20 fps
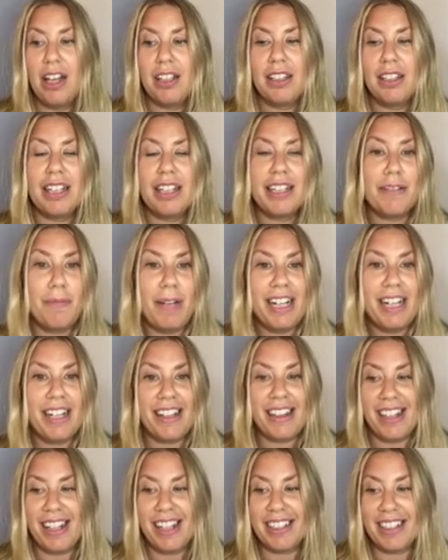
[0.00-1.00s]
Like many
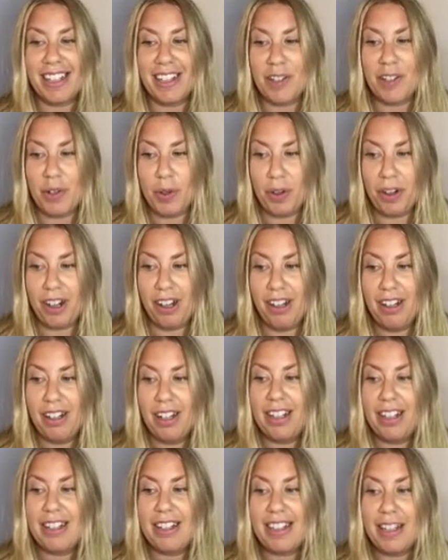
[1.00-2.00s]
things in Torah,
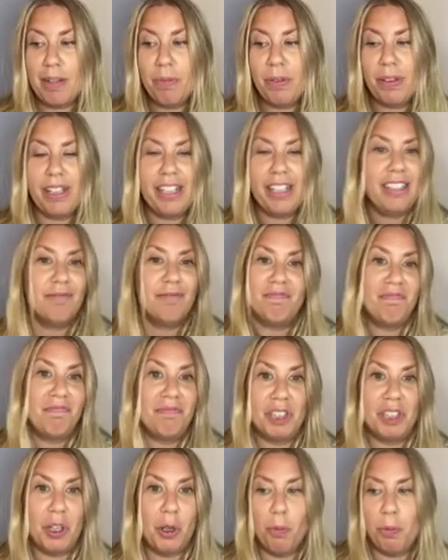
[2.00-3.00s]
simply
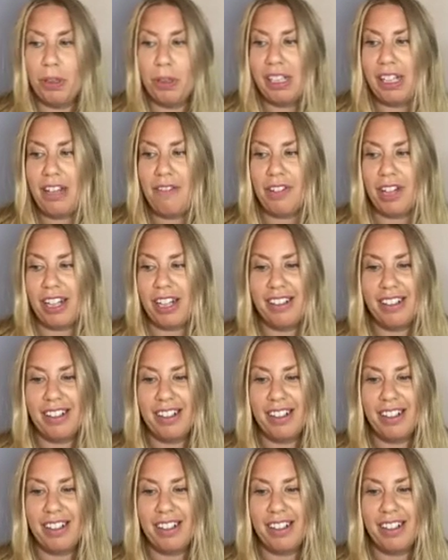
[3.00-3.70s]
don't believe it.